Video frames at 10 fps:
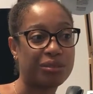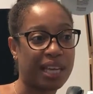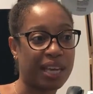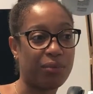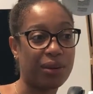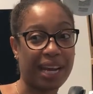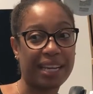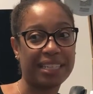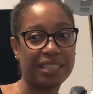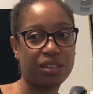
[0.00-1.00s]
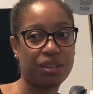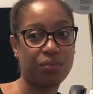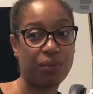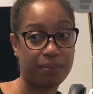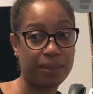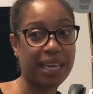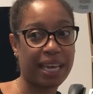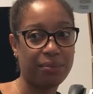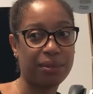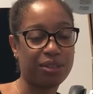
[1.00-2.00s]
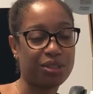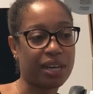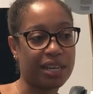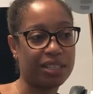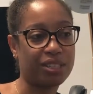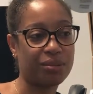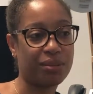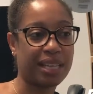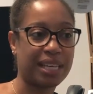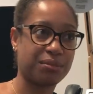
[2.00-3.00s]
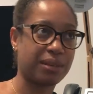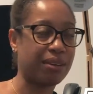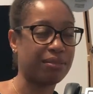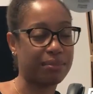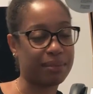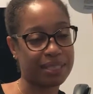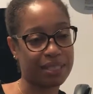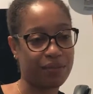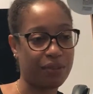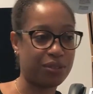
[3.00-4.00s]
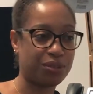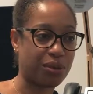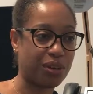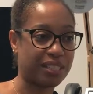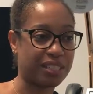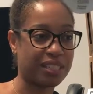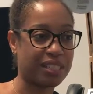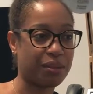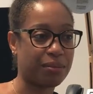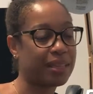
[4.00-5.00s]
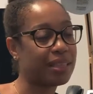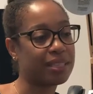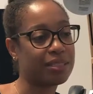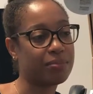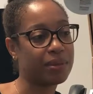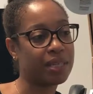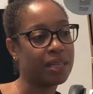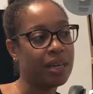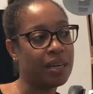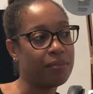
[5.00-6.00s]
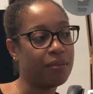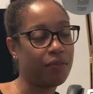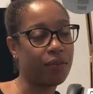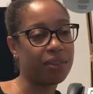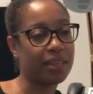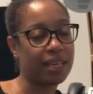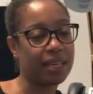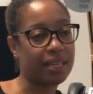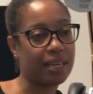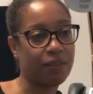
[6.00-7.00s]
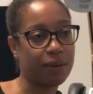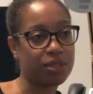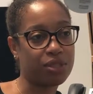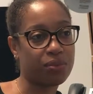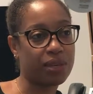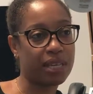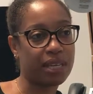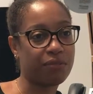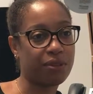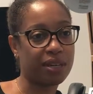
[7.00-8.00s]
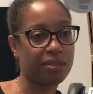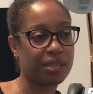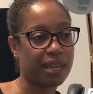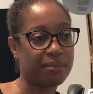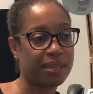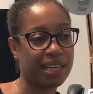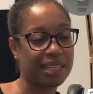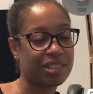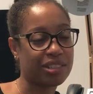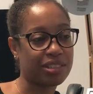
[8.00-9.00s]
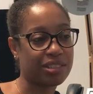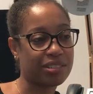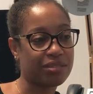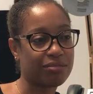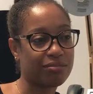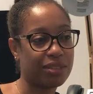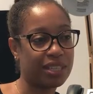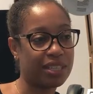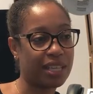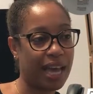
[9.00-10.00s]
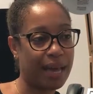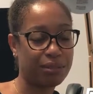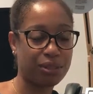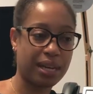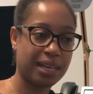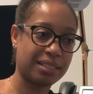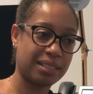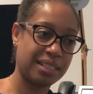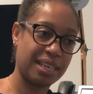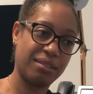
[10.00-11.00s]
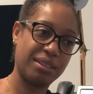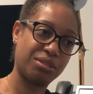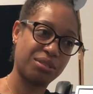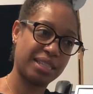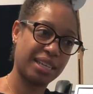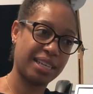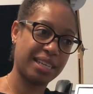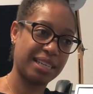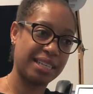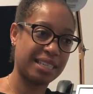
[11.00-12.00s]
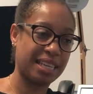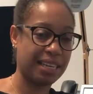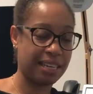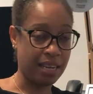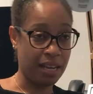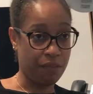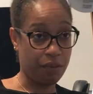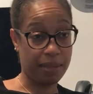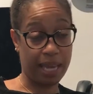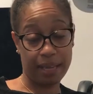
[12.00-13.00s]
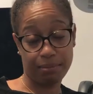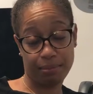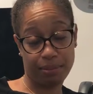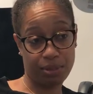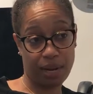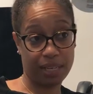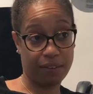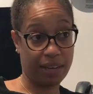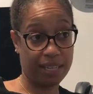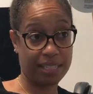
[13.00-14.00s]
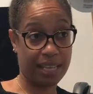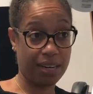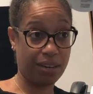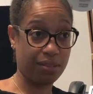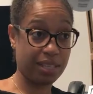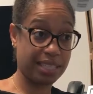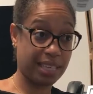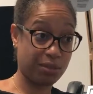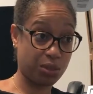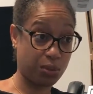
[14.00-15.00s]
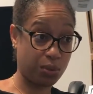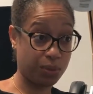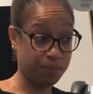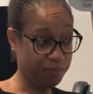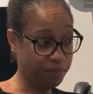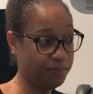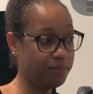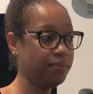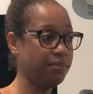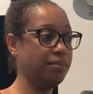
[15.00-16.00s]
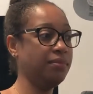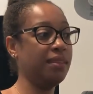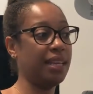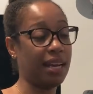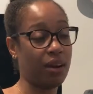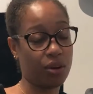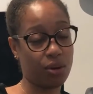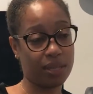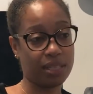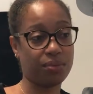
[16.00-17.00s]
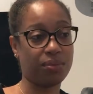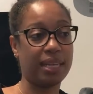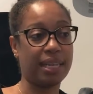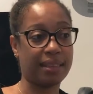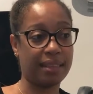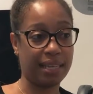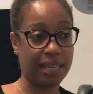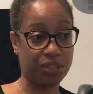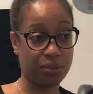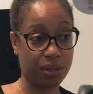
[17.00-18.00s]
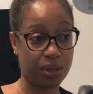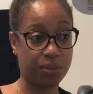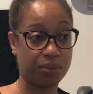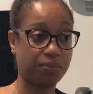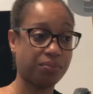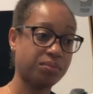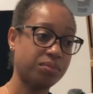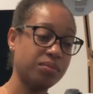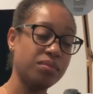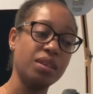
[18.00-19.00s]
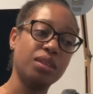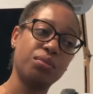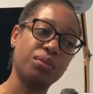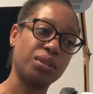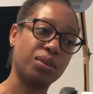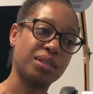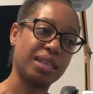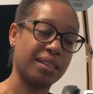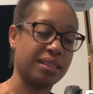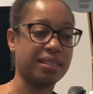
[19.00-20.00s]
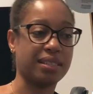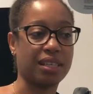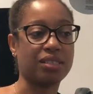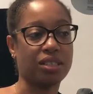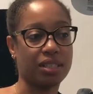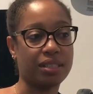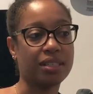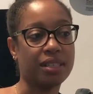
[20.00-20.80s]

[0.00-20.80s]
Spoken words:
Like, when I need to replicate what they're trying to do, and that's when I'll get myself all drawn into their methods. But before then, if I'm just reading it for entertainment, I just read the abstract to see how interesting it is. And from the abstract, if I decide, oh, this sounds cool, then I'll go into reading the intro, the results, and the discussion.